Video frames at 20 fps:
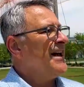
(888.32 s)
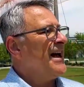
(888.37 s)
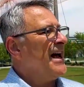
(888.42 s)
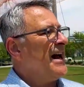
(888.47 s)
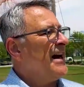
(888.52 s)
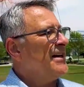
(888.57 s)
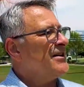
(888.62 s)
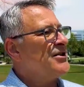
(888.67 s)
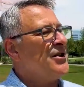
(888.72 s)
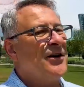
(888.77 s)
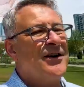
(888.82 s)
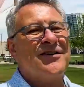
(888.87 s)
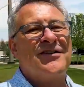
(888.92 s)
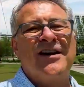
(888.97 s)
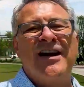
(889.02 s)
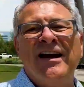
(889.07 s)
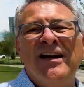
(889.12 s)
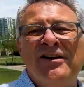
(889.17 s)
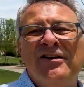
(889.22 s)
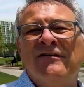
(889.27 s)
And as you can
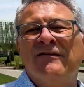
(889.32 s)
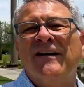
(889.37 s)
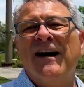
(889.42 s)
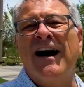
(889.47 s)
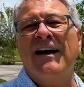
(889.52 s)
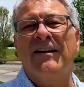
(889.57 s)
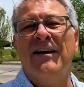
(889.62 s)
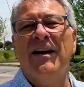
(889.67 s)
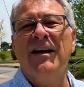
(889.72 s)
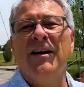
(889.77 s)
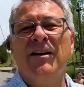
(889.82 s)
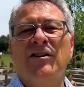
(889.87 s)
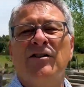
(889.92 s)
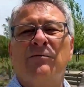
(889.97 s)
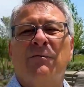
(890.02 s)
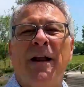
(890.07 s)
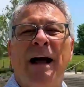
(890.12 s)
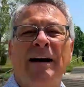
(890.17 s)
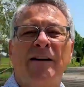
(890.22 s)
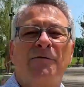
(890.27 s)
see, you've got
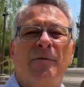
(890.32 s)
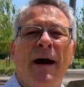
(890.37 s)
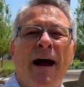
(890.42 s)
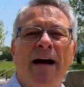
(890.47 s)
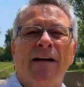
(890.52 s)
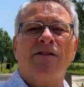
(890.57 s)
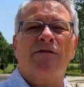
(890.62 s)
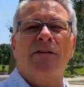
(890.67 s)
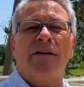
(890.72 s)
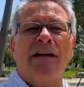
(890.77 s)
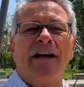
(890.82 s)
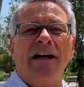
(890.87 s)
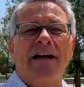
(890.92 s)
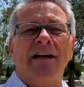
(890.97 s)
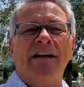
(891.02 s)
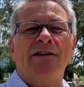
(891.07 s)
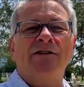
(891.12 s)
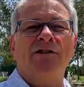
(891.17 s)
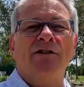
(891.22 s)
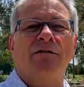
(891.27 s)
splash pads for
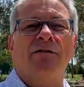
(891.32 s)
kids.